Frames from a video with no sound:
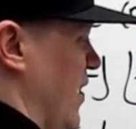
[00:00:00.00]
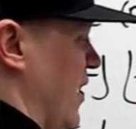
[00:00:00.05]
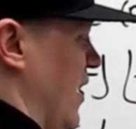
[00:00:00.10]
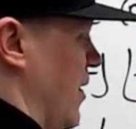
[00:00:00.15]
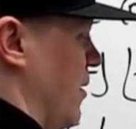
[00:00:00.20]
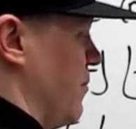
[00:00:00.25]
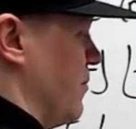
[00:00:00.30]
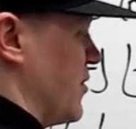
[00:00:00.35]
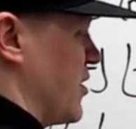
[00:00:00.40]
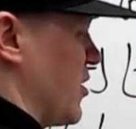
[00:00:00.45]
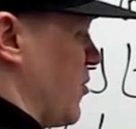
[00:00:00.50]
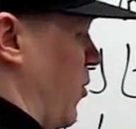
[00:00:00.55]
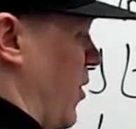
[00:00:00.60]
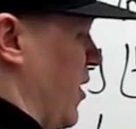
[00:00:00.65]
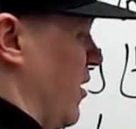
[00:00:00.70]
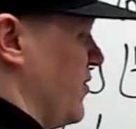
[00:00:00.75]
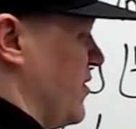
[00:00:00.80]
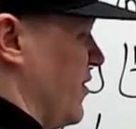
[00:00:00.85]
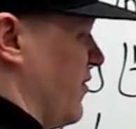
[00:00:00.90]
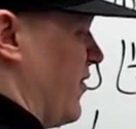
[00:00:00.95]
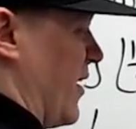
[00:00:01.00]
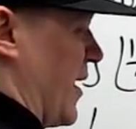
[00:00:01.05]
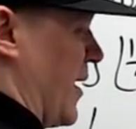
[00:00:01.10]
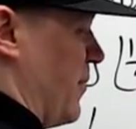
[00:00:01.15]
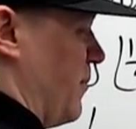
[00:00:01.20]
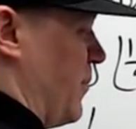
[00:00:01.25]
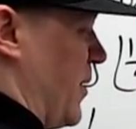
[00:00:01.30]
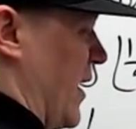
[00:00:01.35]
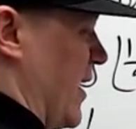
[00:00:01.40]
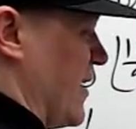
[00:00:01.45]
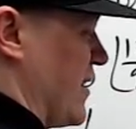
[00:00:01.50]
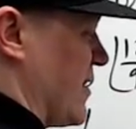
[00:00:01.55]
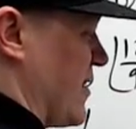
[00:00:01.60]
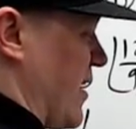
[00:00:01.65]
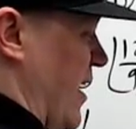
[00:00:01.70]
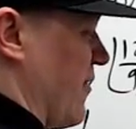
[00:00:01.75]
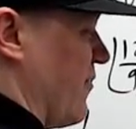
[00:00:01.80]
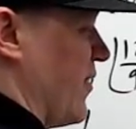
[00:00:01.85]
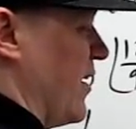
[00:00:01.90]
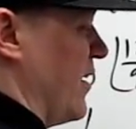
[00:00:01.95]
Um, 12 divided by
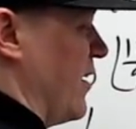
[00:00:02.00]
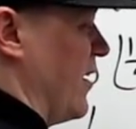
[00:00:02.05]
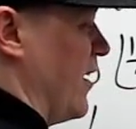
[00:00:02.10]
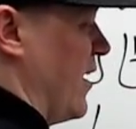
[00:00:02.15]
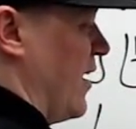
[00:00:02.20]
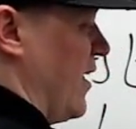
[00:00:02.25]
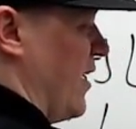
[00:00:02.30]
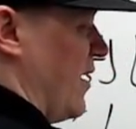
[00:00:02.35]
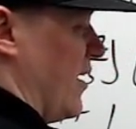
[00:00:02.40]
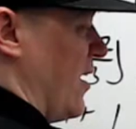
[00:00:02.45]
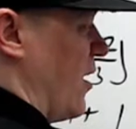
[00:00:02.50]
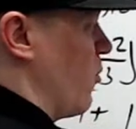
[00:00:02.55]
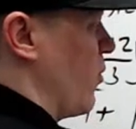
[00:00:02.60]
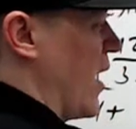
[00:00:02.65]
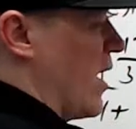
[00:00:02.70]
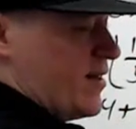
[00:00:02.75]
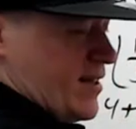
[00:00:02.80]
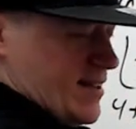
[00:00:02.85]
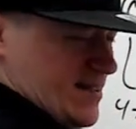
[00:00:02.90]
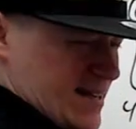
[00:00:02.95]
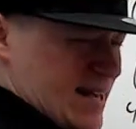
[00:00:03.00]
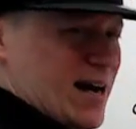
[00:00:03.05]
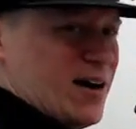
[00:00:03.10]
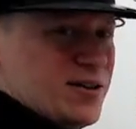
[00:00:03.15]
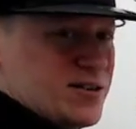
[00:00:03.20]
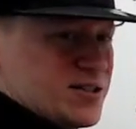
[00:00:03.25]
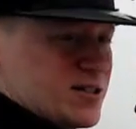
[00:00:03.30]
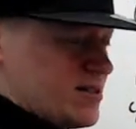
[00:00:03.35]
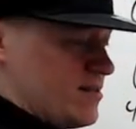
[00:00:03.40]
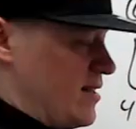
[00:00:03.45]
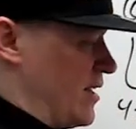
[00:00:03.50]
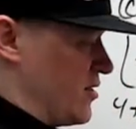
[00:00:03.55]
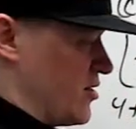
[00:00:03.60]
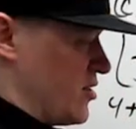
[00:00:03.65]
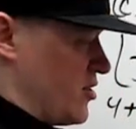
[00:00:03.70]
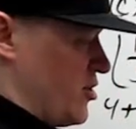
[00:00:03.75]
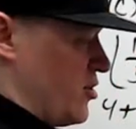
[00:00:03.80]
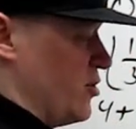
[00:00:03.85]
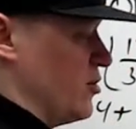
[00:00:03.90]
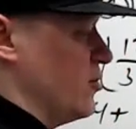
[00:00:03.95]
7, uh, rounded down, is,
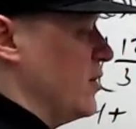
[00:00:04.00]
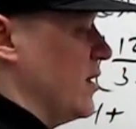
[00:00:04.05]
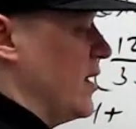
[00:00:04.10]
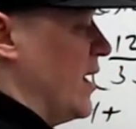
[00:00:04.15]
is 2.